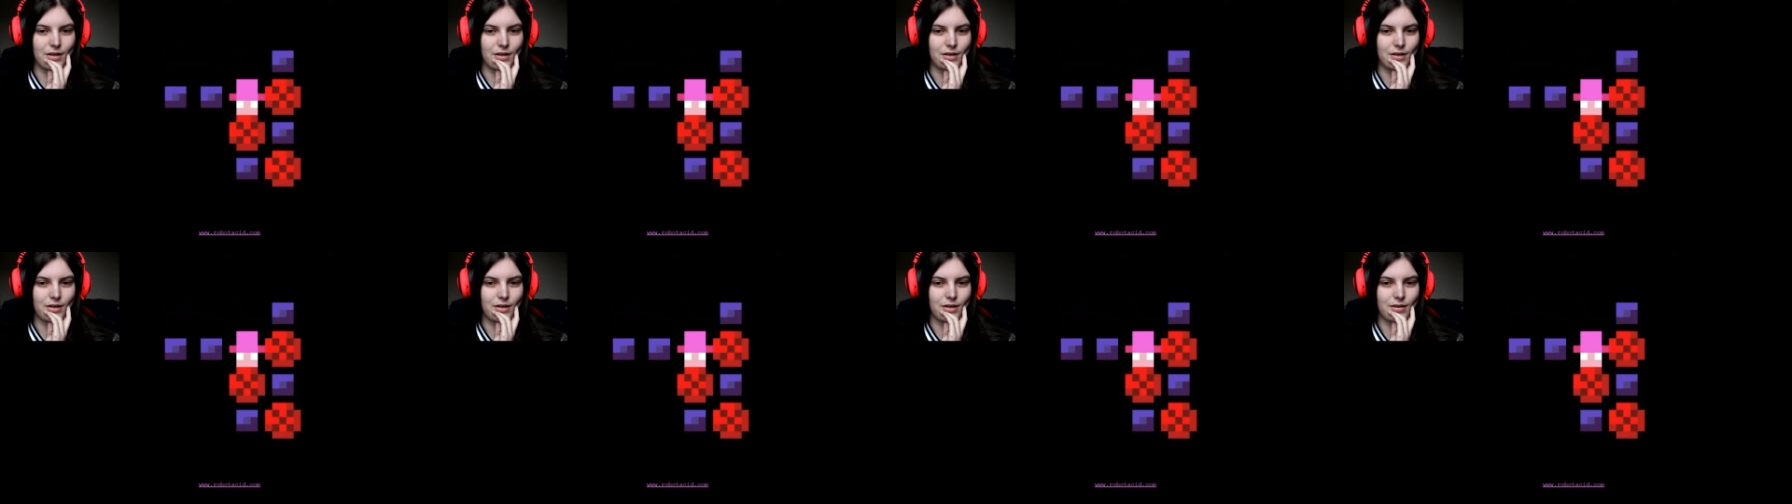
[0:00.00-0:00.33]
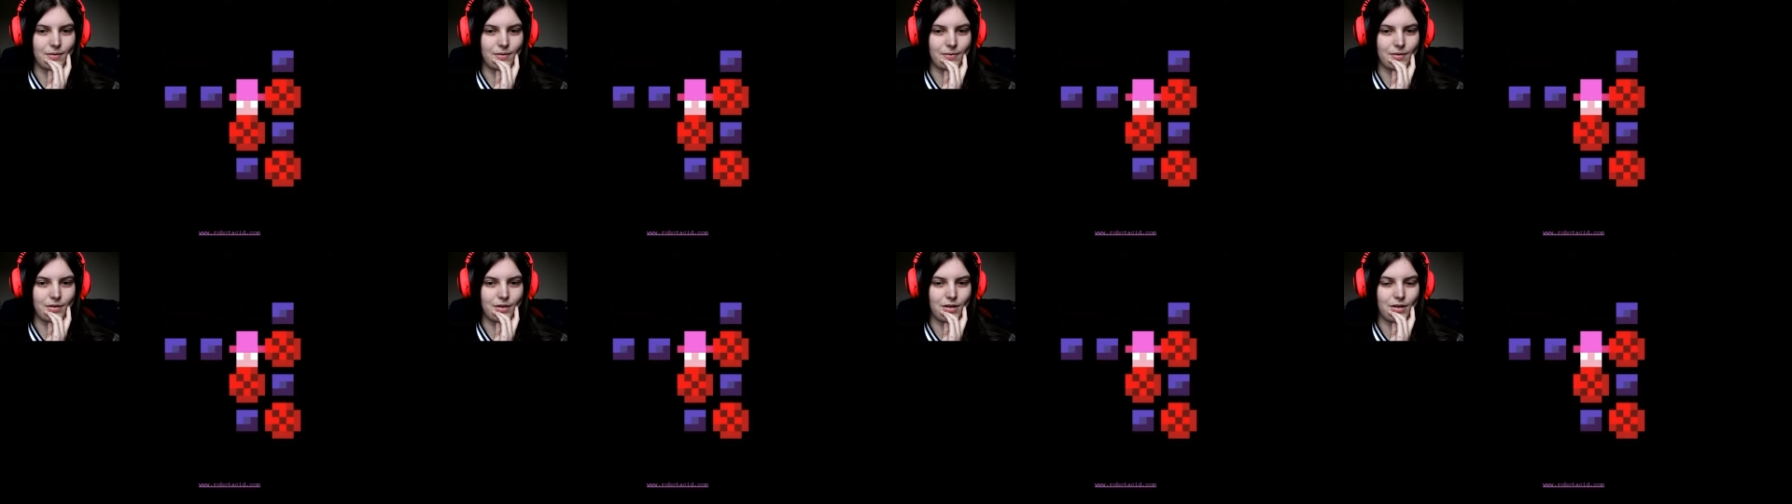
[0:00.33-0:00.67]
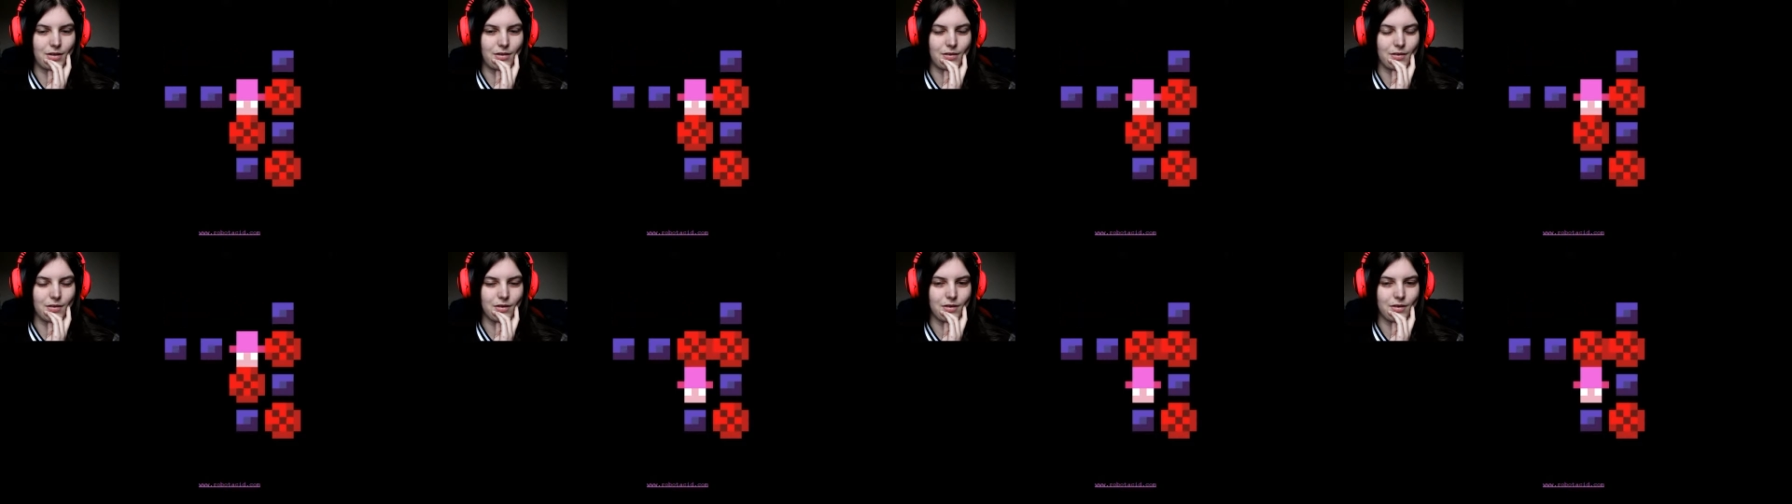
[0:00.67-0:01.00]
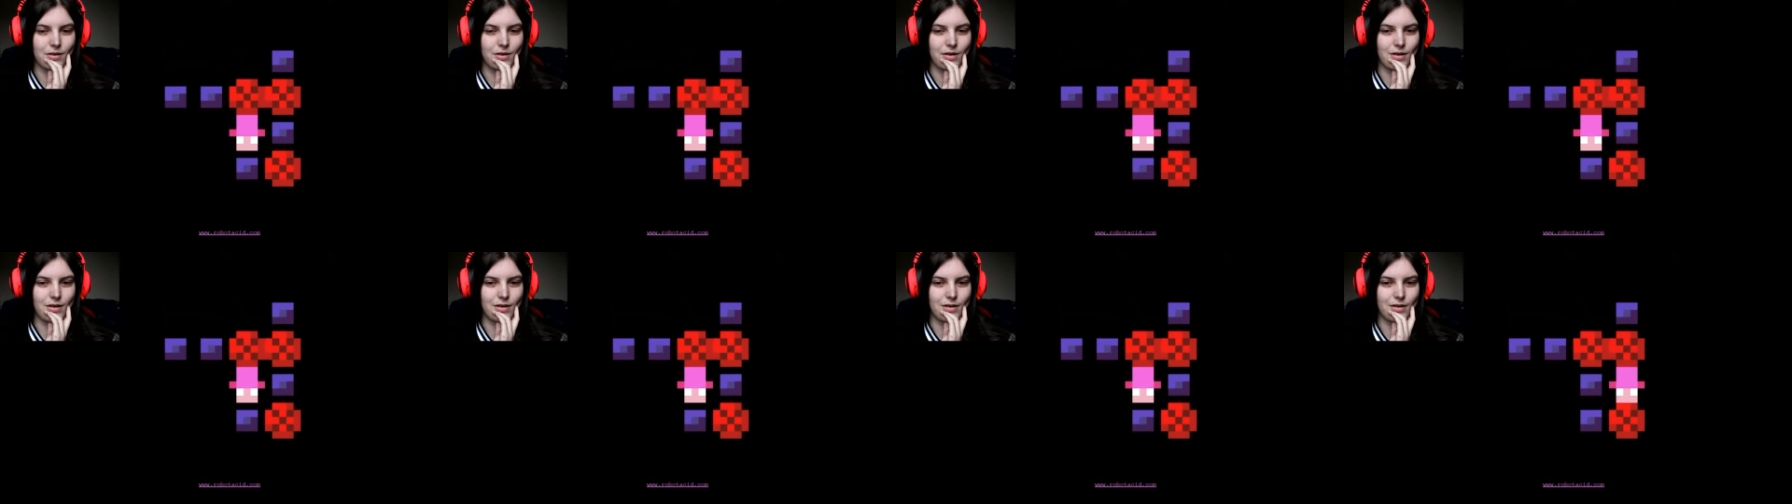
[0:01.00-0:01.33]
and then we're all
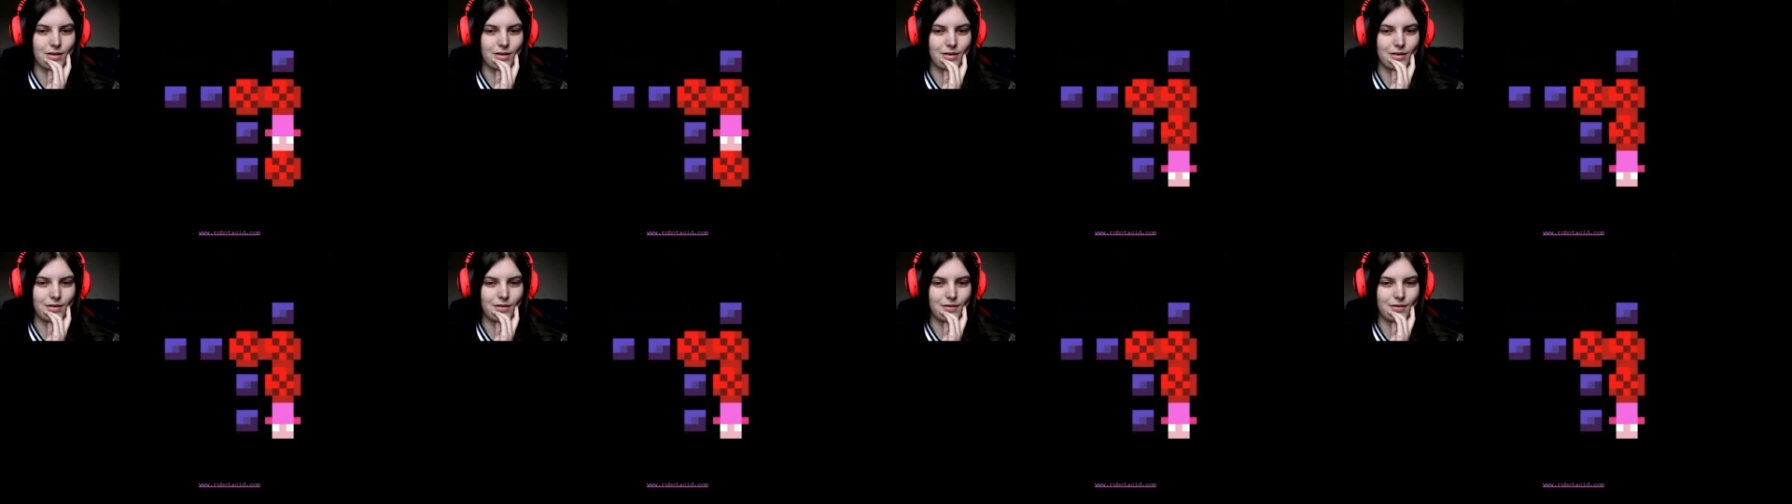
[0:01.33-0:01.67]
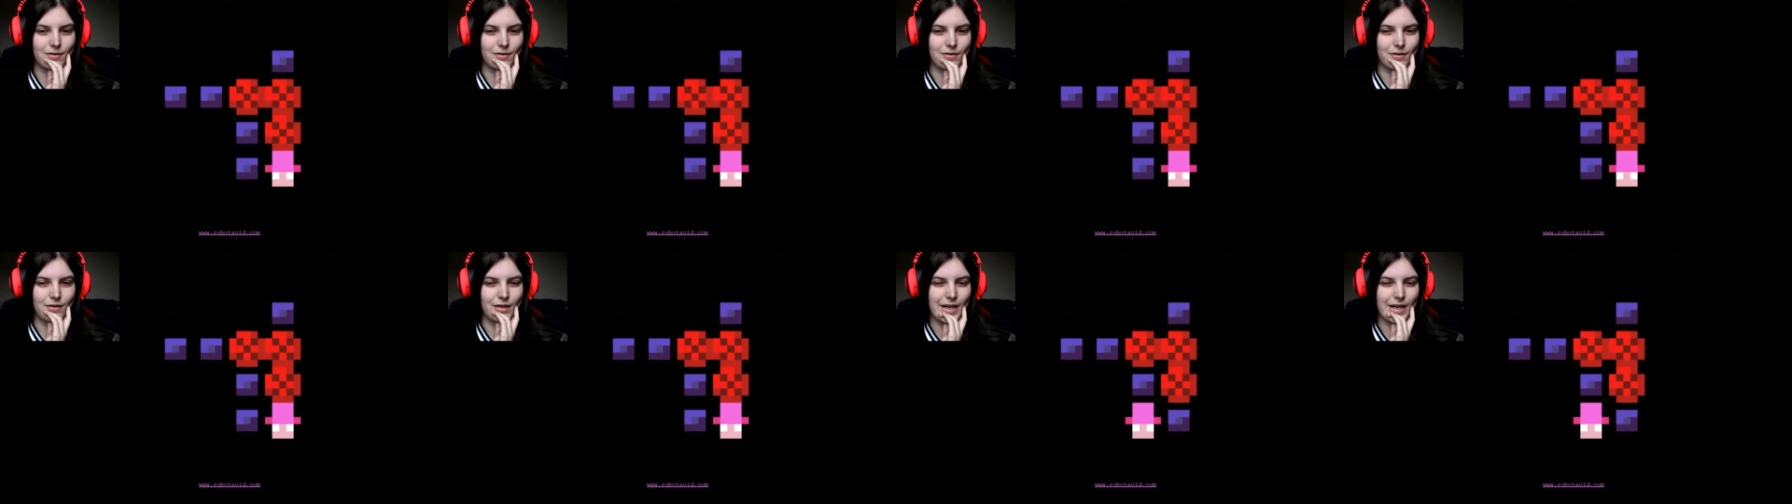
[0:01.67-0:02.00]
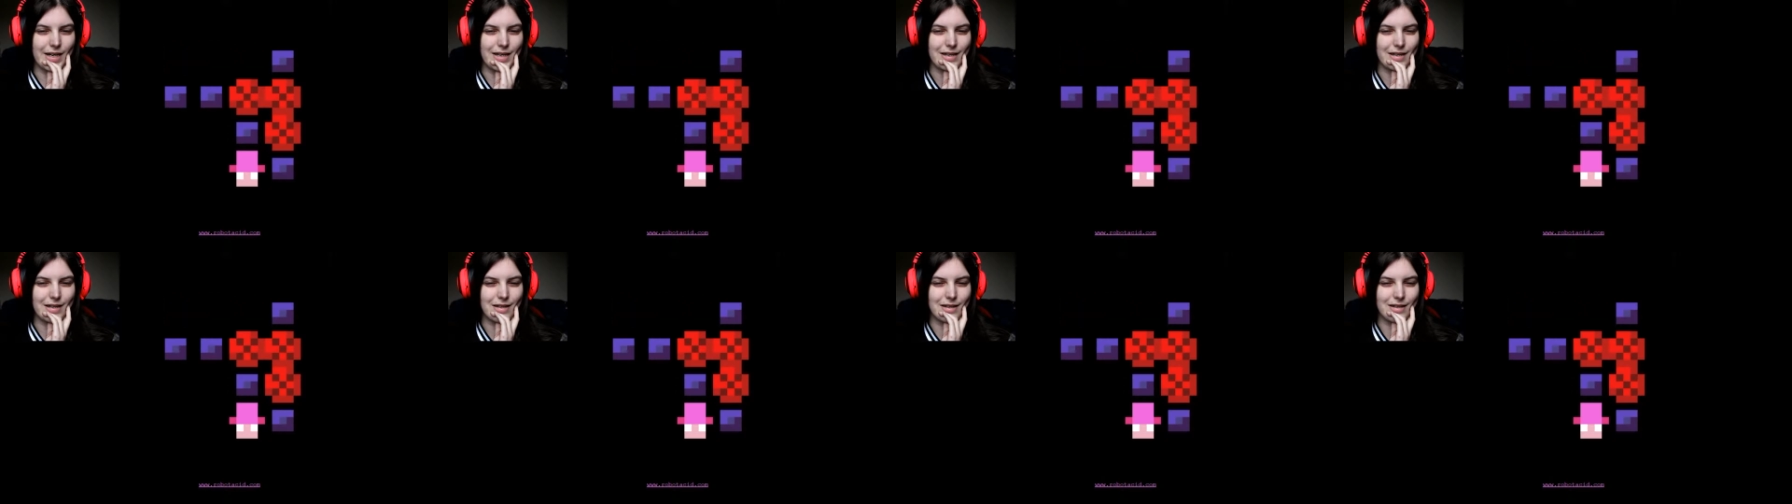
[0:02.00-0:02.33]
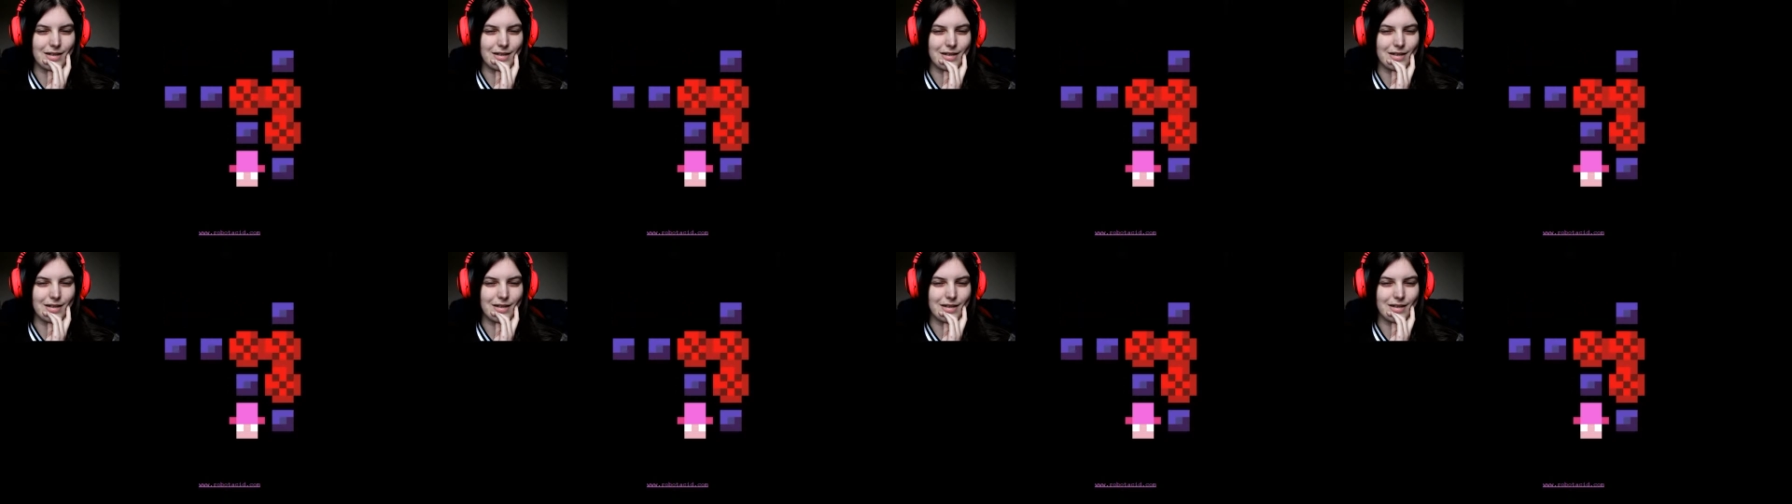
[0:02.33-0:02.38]
good, right?